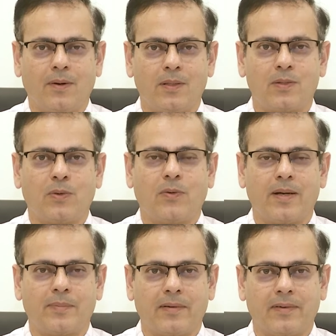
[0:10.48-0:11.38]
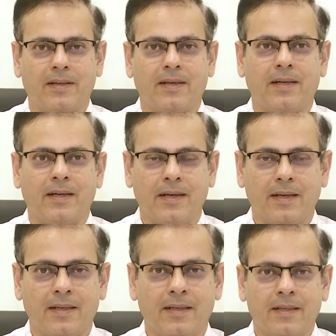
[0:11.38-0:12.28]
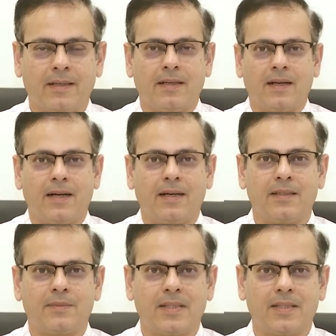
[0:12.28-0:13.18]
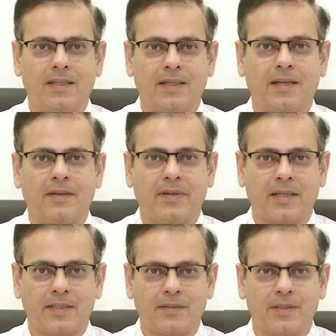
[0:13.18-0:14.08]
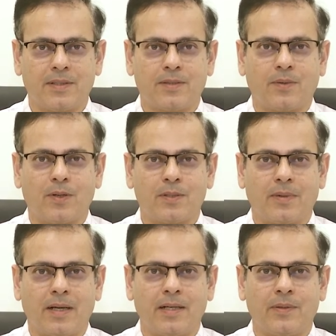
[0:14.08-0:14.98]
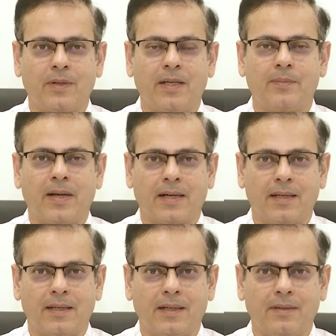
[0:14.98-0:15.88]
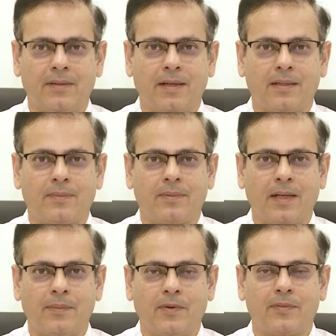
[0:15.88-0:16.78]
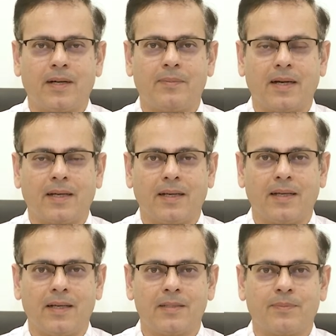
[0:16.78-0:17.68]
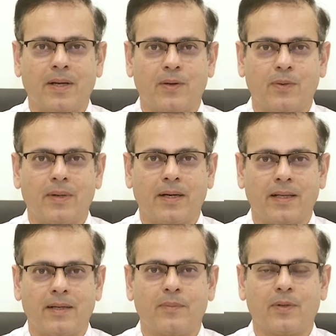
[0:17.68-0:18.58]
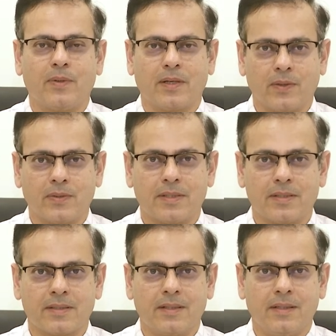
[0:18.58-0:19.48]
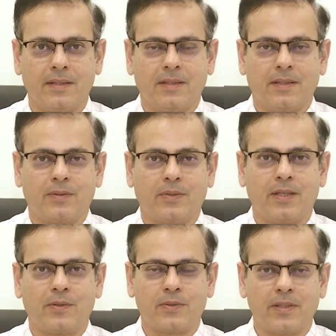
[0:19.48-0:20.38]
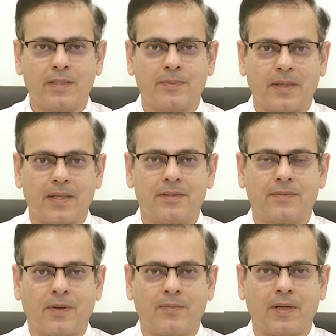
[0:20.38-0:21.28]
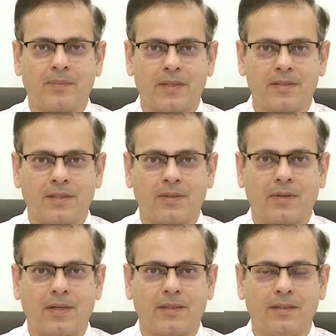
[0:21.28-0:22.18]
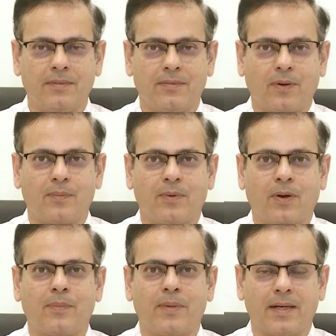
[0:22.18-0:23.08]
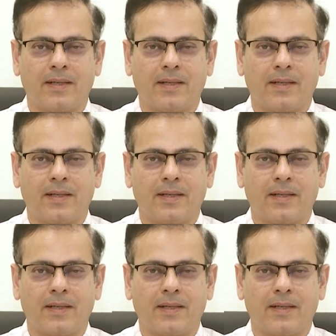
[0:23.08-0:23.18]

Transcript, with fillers: also quite prevalent in India. And it is basically an infection which is caused by a unique bacteria, and the name of that bacteria is Mycobacterium tuberculosis. So it usually spreads from one person to another from droplet